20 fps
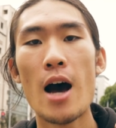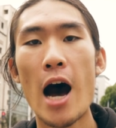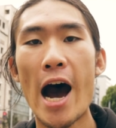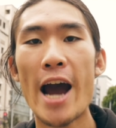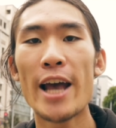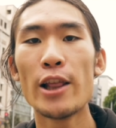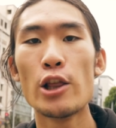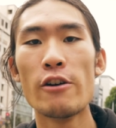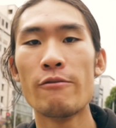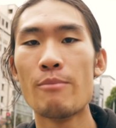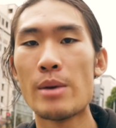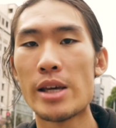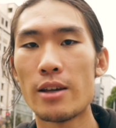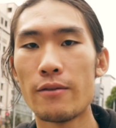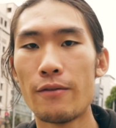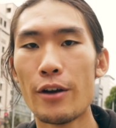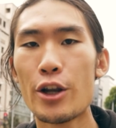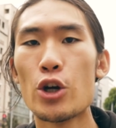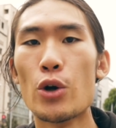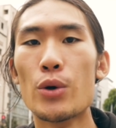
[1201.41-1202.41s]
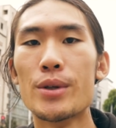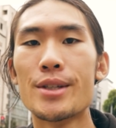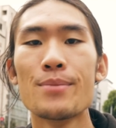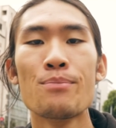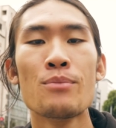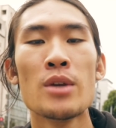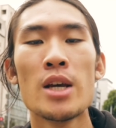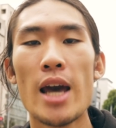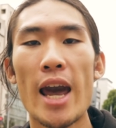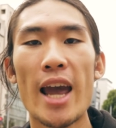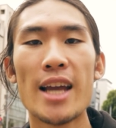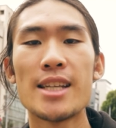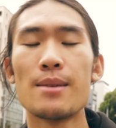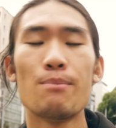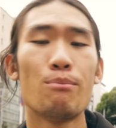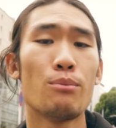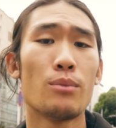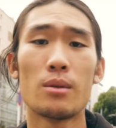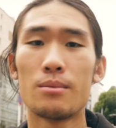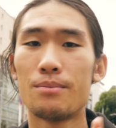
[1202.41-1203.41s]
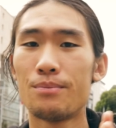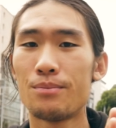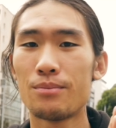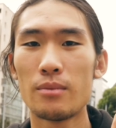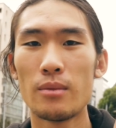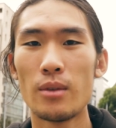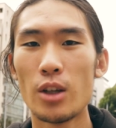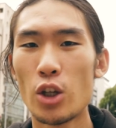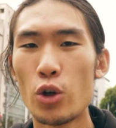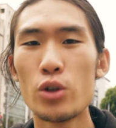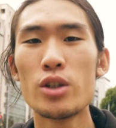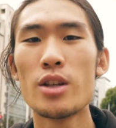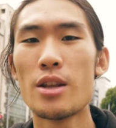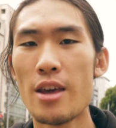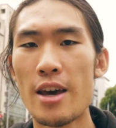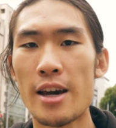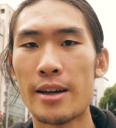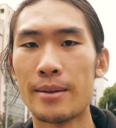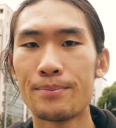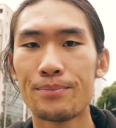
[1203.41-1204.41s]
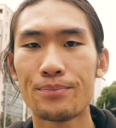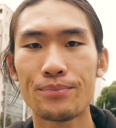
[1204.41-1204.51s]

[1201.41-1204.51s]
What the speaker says: I love making videos. And here's the thing.